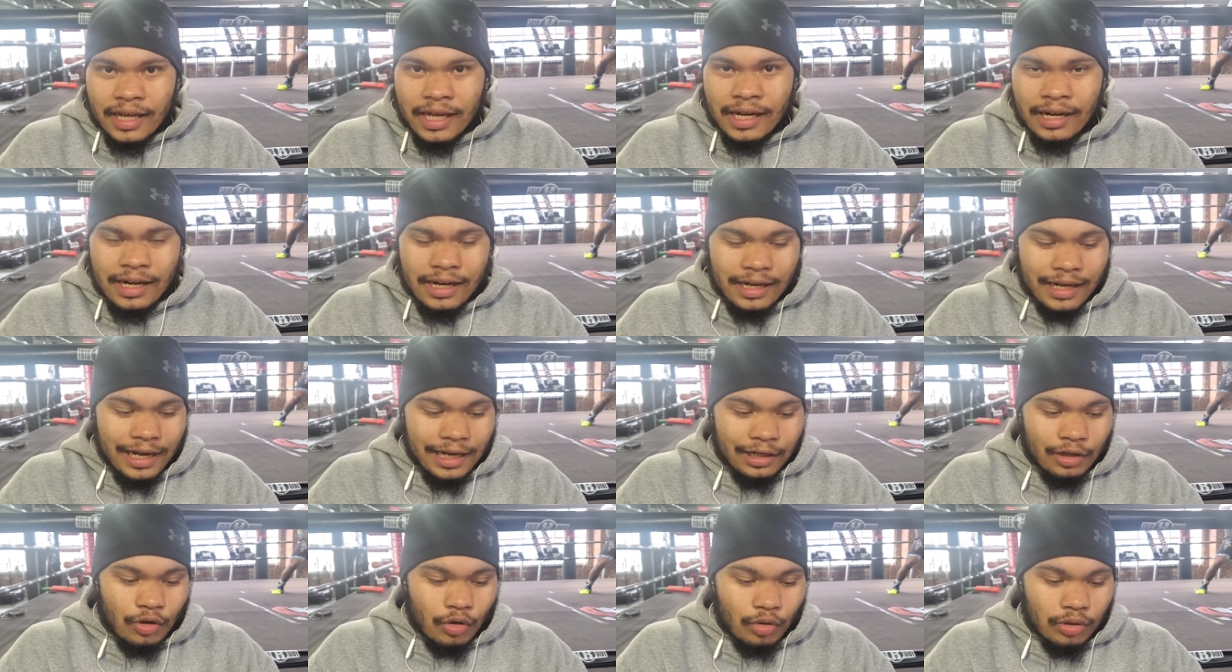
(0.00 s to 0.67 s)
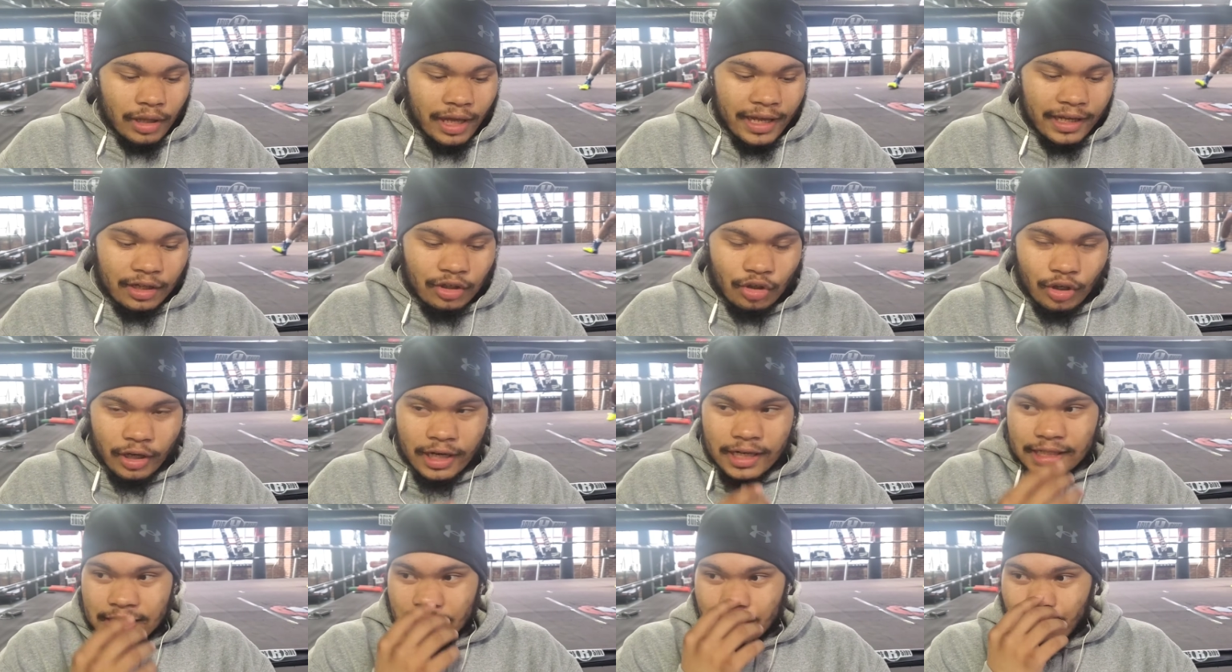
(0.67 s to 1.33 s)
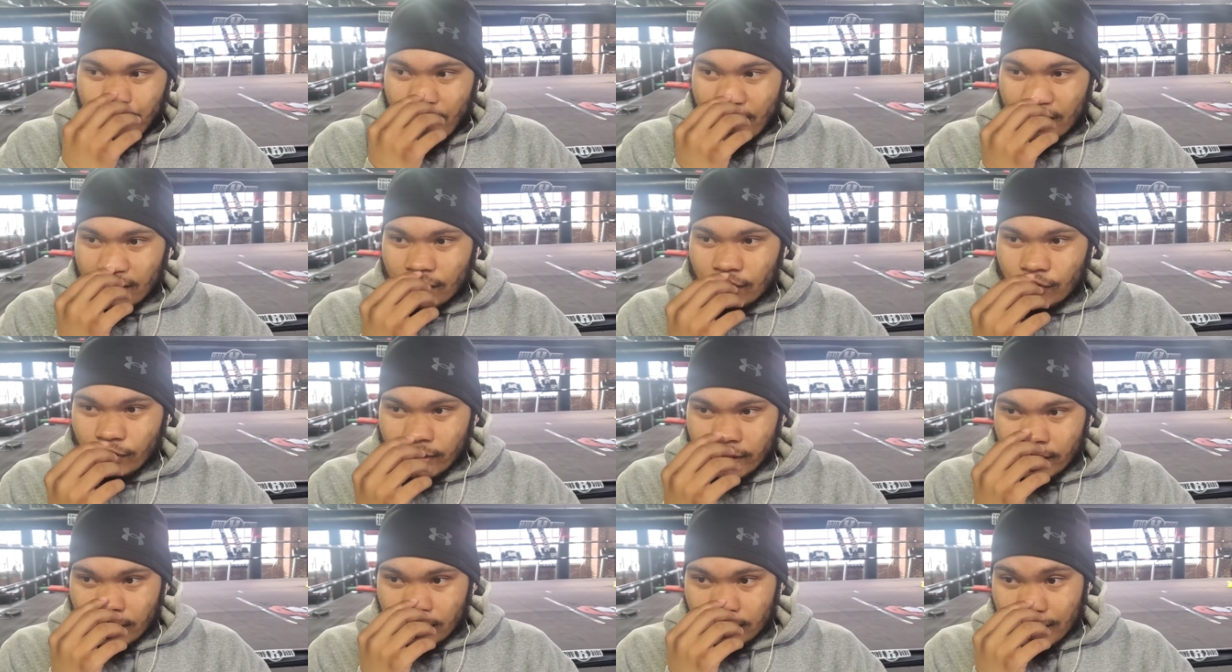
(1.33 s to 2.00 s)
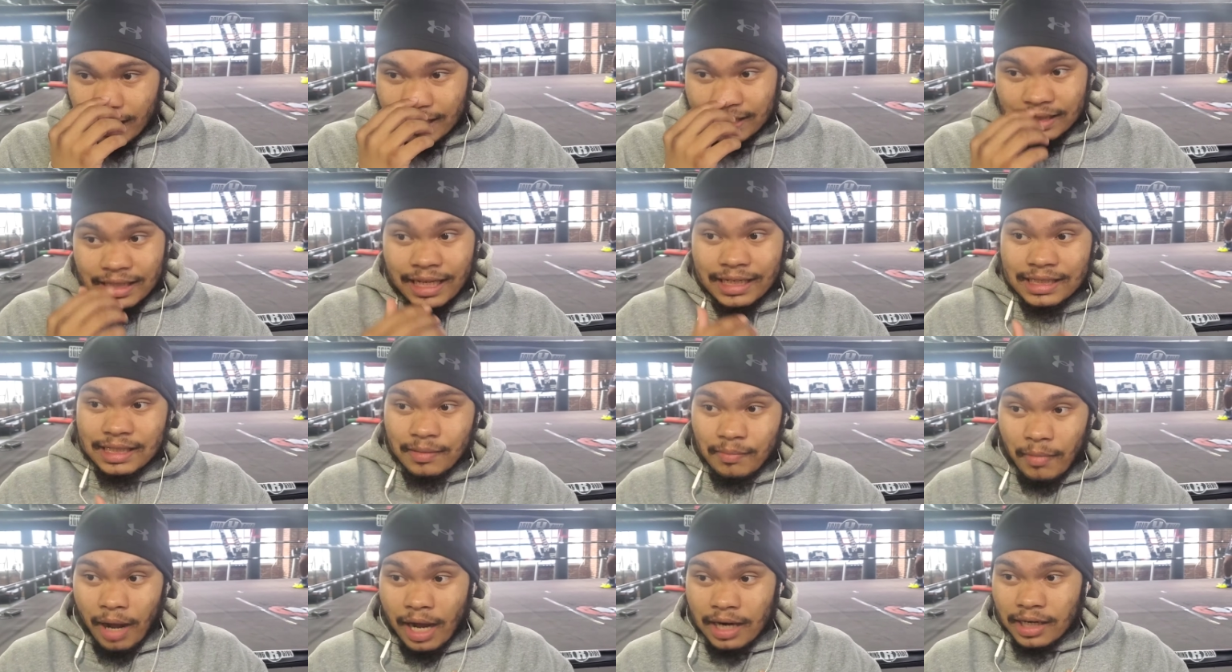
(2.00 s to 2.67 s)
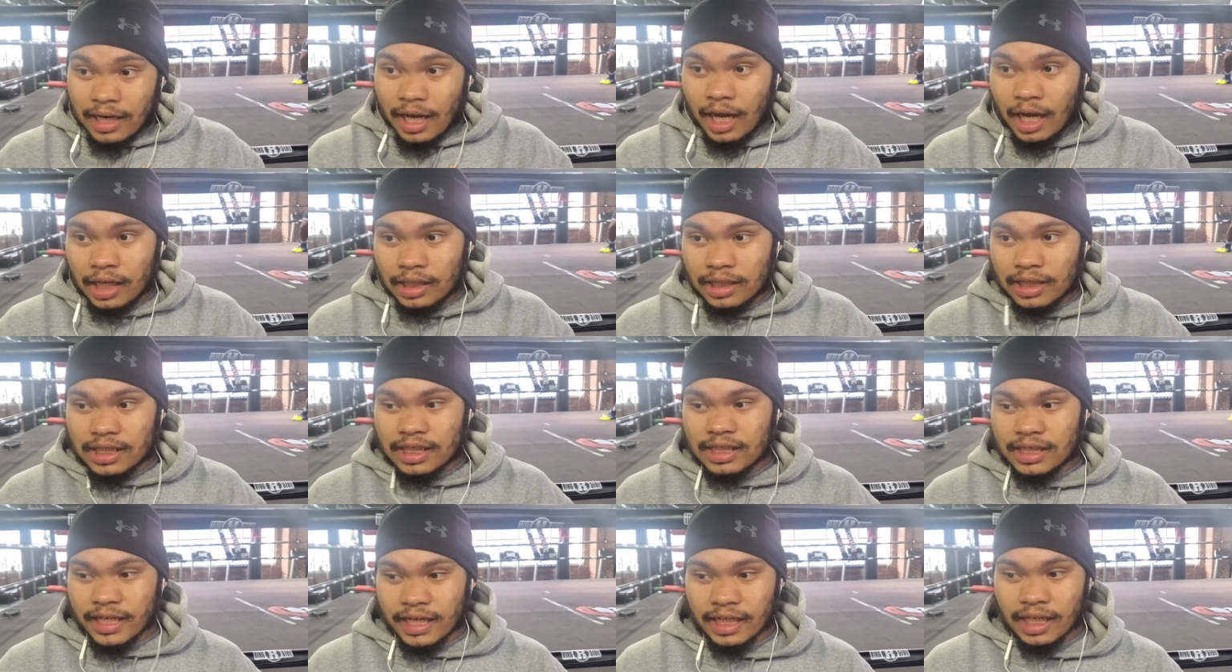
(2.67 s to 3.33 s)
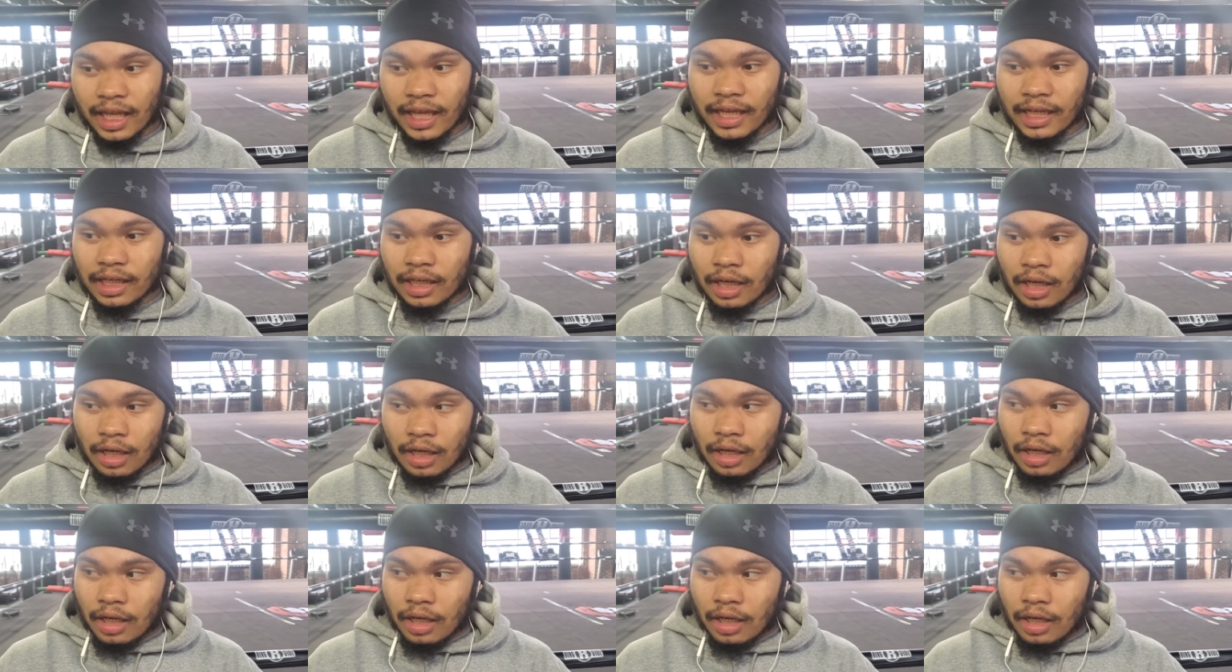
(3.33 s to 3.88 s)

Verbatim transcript: he didn't got no like crazy pedigree. Not not to my knowledge. They like